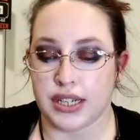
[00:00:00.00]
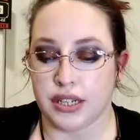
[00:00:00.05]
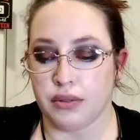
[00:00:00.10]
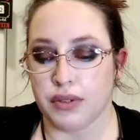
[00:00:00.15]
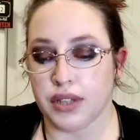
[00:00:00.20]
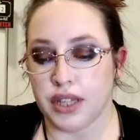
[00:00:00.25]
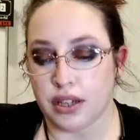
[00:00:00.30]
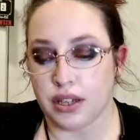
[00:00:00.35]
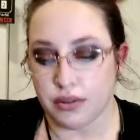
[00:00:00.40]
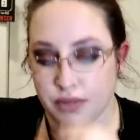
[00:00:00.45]
It
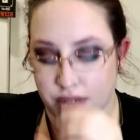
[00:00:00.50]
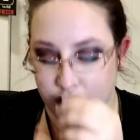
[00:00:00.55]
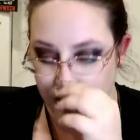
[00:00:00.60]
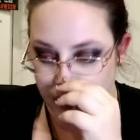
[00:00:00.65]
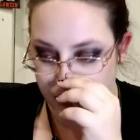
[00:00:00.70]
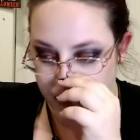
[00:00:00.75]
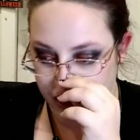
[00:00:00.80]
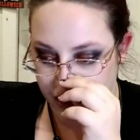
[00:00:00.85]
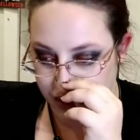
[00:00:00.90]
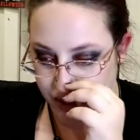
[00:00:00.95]
didn't really go
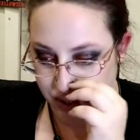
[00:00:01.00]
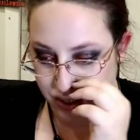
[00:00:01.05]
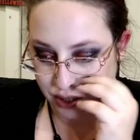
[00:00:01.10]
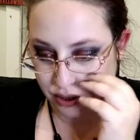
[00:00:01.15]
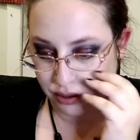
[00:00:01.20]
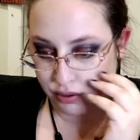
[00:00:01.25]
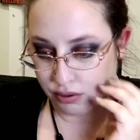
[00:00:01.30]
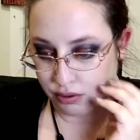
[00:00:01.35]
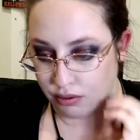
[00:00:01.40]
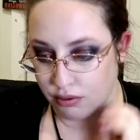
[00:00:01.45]
deep
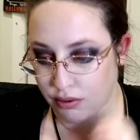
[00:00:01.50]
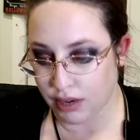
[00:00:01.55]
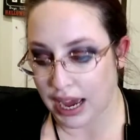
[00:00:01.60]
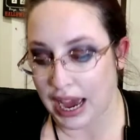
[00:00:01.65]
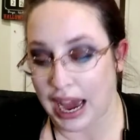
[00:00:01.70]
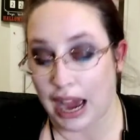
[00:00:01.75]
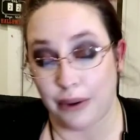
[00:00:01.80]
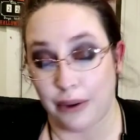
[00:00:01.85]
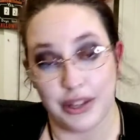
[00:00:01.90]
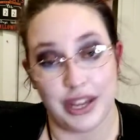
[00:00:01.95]
into
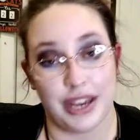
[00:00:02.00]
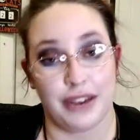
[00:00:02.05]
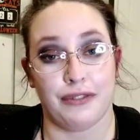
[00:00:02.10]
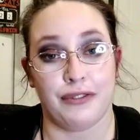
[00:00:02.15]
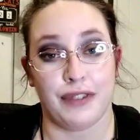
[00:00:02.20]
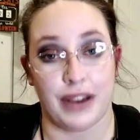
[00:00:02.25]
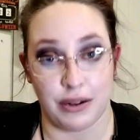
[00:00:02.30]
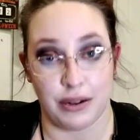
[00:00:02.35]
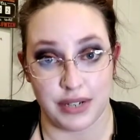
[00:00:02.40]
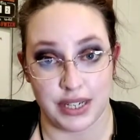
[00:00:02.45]
how they
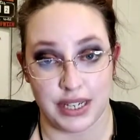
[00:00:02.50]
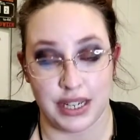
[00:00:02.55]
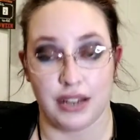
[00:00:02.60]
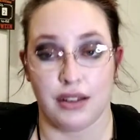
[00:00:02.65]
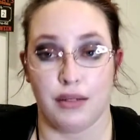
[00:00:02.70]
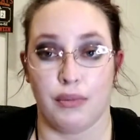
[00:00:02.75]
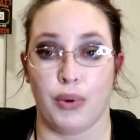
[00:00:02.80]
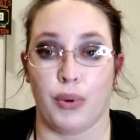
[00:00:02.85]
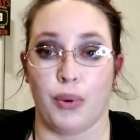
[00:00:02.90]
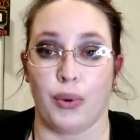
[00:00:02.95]
found
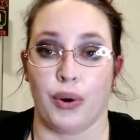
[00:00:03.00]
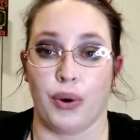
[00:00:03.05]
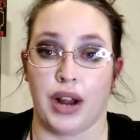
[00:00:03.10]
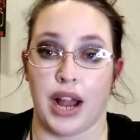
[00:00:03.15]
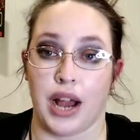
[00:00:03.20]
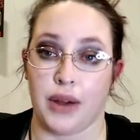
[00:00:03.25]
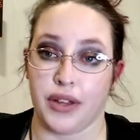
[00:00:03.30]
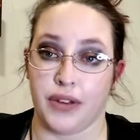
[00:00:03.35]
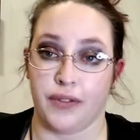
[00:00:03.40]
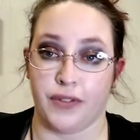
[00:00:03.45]
him
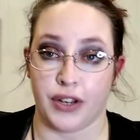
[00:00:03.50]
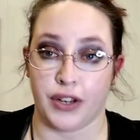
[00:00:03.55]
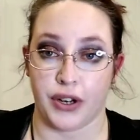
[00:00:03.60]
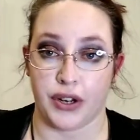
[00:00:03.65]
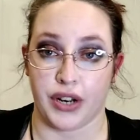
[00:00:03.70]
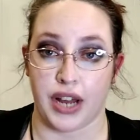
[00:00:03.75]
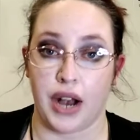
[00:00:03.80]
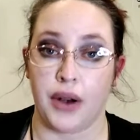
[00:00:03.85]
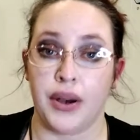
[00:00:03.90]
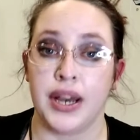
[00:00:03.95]
or how they
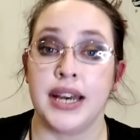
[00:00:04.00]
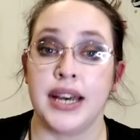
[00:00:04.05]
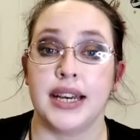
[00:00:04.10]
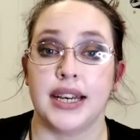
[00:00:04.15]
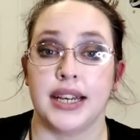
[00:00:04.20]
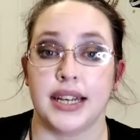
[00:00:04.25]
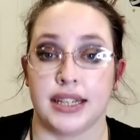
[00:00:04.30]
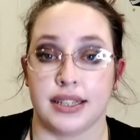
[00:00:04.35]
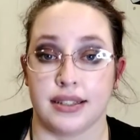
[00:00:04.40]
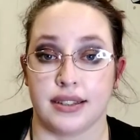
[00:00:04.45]
figured out,
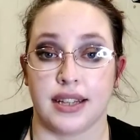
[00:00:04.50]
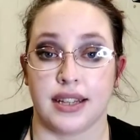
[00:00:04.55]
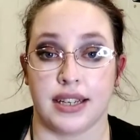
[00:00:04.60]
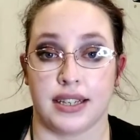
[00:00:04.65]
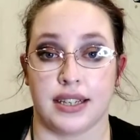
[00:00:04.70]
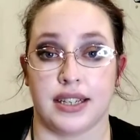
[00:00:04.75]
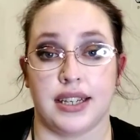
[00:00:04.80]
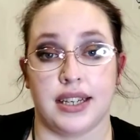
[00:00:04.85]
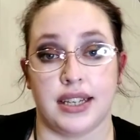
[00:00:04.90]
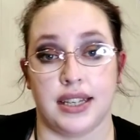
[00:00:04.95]

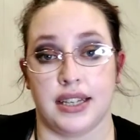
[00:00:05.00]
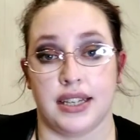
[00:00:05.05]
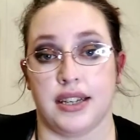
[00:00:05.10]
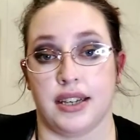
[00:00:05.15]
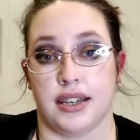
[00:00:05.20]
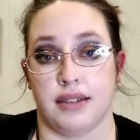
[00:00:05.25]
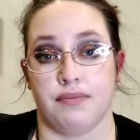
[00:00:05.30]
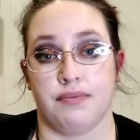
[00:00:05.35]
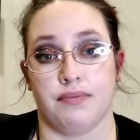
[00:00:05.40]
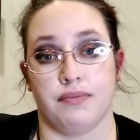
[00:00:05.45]
like,
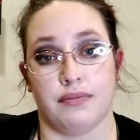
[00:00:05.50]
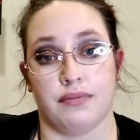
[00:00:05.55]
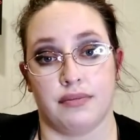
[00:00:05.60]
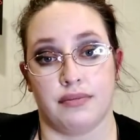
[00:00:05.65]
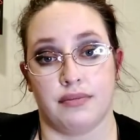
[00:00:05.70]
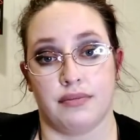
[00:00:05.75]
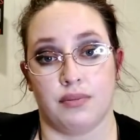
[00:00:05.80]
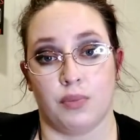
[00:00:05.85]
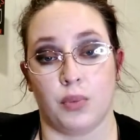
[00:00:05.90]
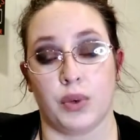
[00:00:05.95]
he
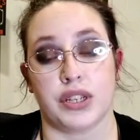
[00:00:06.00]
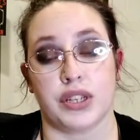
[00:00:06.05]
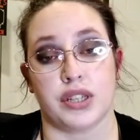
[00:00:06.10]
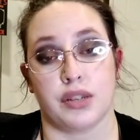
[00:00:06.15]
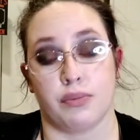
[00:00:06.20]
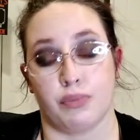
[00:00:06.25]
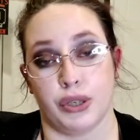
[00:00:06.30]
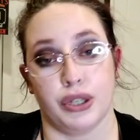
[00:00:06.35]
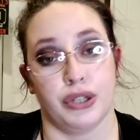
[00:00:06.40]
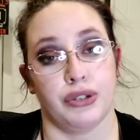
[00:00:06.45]

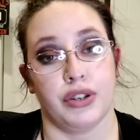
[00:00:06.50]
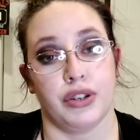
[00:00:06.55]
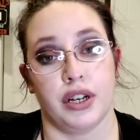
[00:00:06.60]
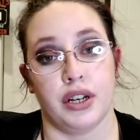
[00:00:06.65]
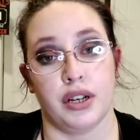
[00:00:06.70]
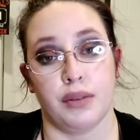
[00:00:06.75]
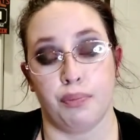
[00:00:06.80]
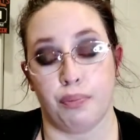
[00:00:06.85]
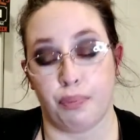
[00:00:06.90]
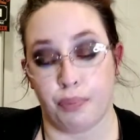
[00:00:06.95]
was the
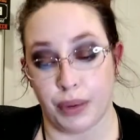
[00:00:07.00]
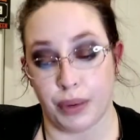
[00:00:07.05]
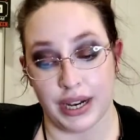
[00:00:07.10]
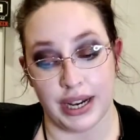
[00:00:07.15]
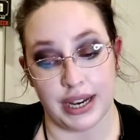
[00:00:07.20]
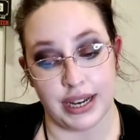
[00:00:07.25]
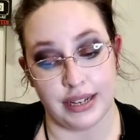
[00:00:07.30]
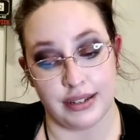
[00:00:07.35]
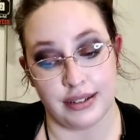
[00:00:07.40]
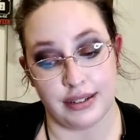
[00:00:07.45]
murderer,
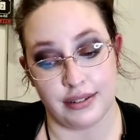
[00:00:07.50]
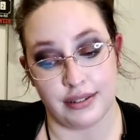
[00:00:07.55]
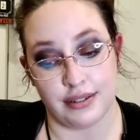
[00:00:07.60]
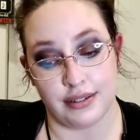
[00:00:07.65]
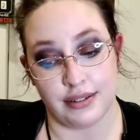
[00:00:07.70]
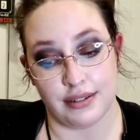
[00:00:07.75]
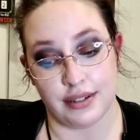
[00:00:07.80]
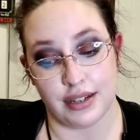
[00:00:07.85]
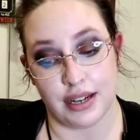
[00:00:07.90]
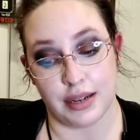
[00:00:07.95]
but
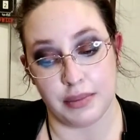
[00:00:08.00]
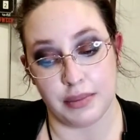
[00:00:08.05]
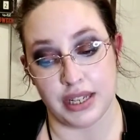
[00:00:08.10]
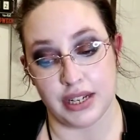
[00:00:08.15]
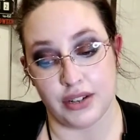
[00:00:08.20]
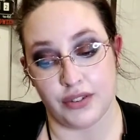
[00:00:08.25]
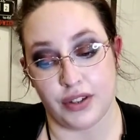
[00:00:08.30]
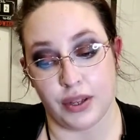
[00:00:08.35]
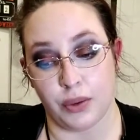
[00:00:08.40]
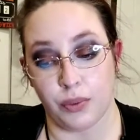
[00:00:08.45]
I
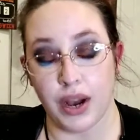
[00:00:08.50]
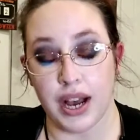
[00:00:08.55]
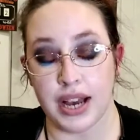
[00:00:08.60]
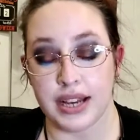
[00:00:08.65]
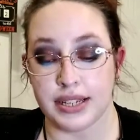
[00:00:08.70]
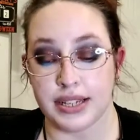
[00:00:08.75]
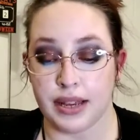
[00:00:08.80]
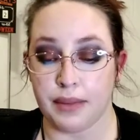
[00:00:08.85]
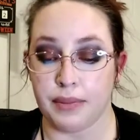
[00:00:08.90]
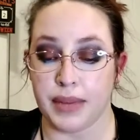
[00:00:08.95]
mean, if he
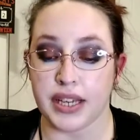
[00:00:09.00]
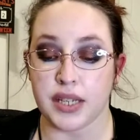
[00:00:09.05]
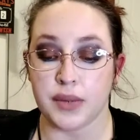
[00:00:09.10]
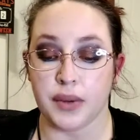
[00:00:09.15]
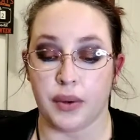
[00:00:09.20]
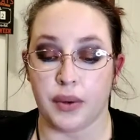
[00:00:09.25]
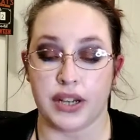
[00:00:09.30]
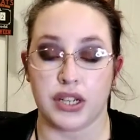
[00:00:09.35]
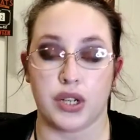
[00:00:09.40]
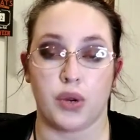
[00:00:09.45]
was, it
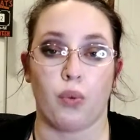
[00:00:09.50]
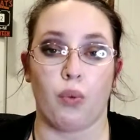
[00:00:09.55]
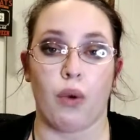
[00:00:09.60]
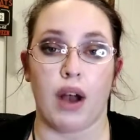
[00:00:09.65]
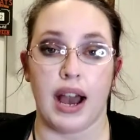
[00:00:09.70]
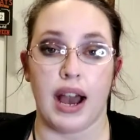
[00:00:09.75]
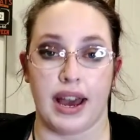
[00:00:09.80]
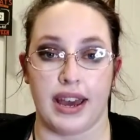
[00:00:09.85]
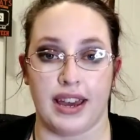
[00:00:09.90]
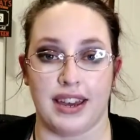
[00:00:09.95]
makes me question
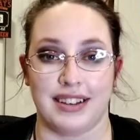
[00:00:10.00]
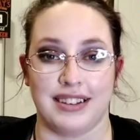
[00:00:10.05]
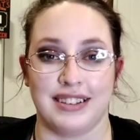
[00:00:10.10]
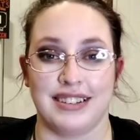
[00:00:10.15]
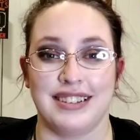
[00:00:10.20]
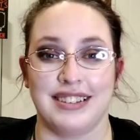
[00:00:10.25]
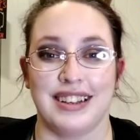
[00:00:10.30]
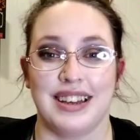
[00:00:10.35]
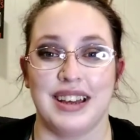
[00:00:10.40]
why.